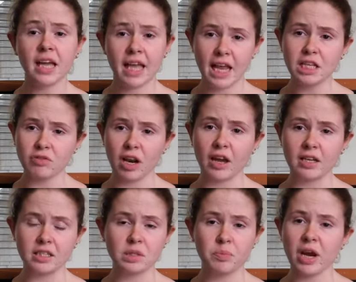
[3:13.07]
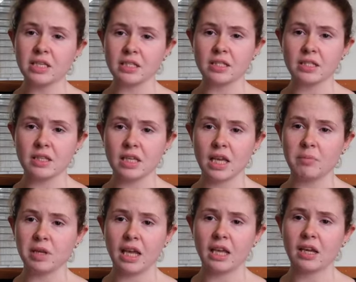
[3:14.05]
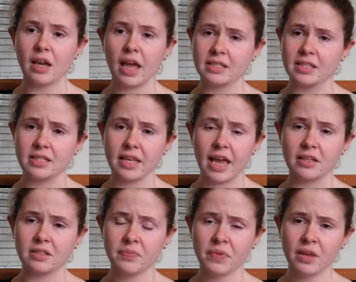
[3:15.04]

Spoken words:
is Reliance's presence in the Yamnagar STZ.